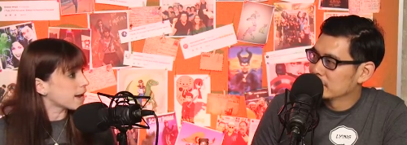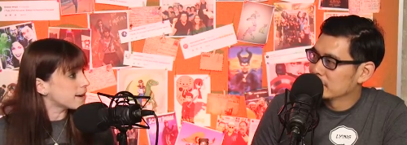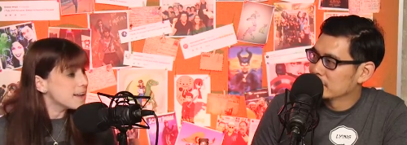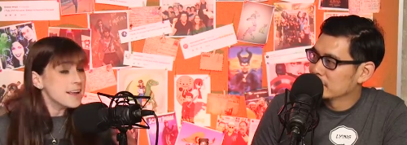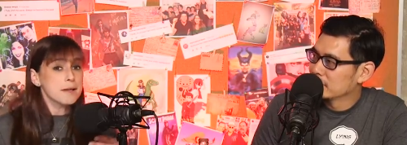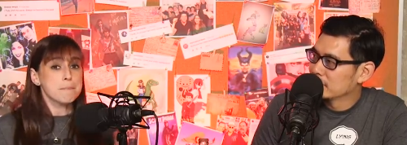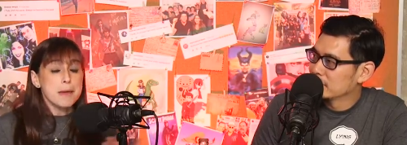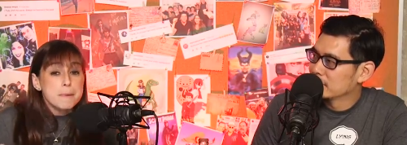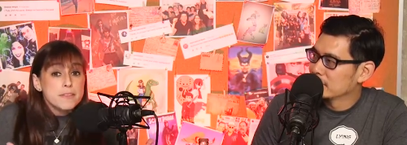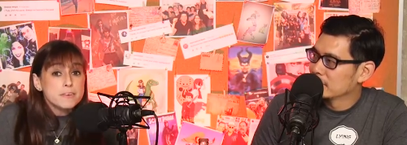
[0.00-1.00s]
Speaker 1: And
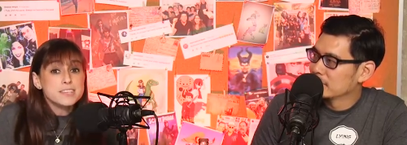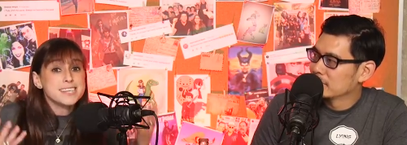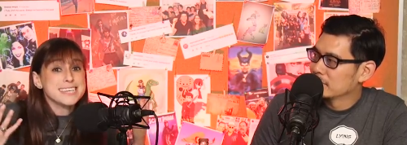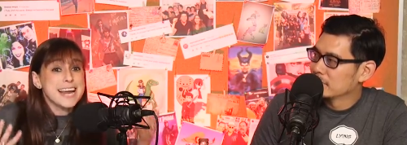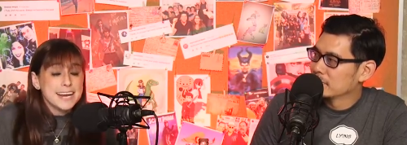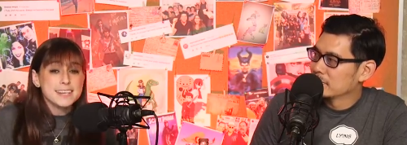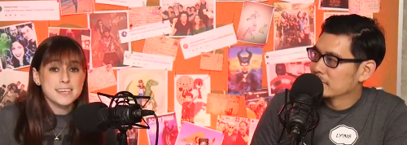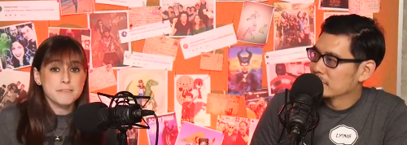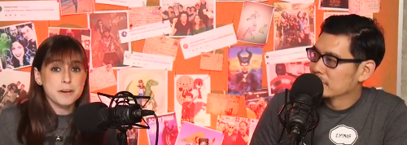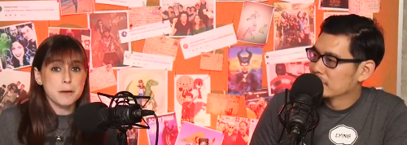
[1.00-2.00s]
maybe there's this
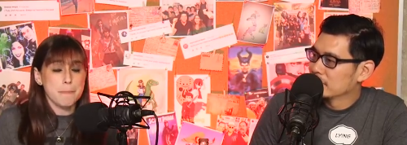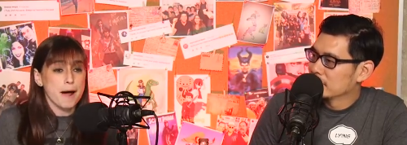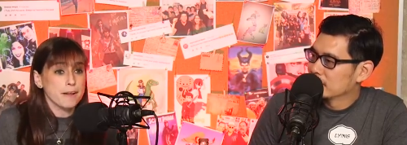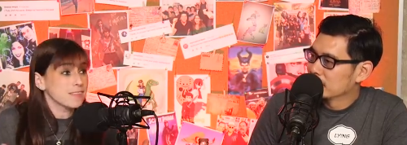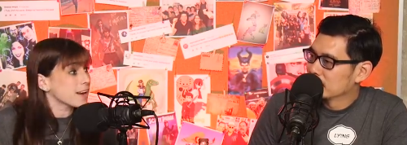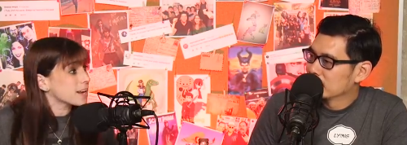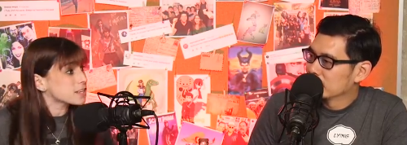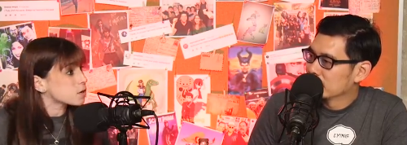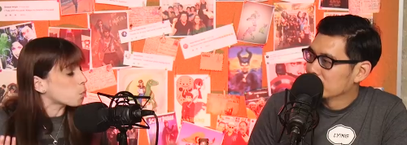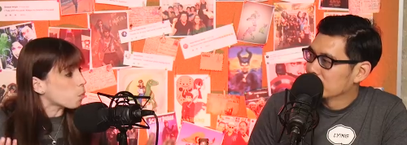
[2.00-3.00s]
negativity about it that isn't